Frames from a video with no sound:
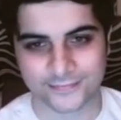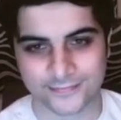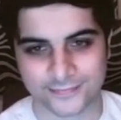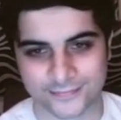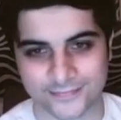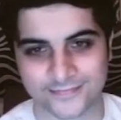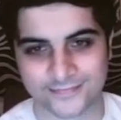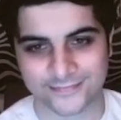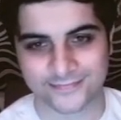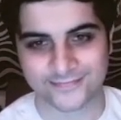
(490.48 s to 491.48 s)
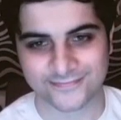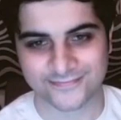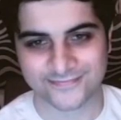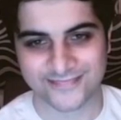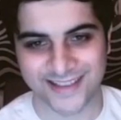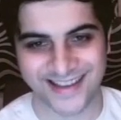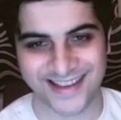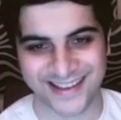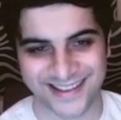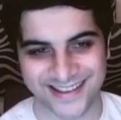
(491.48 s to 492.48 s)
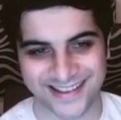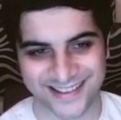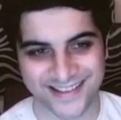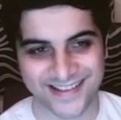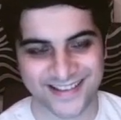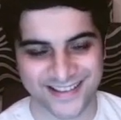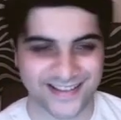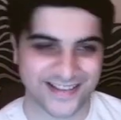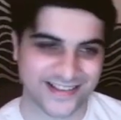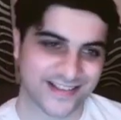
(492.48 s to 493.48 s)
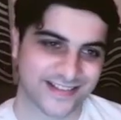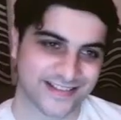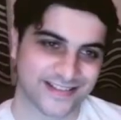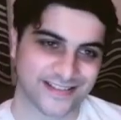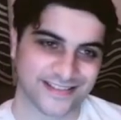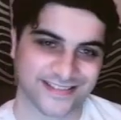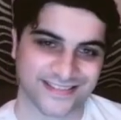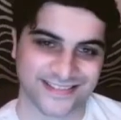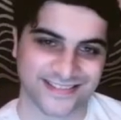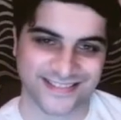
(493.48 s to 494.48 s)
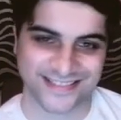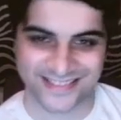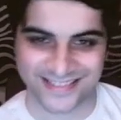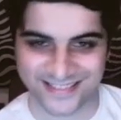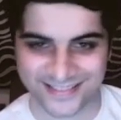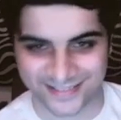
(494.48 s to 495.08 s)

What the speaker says: (not speaking)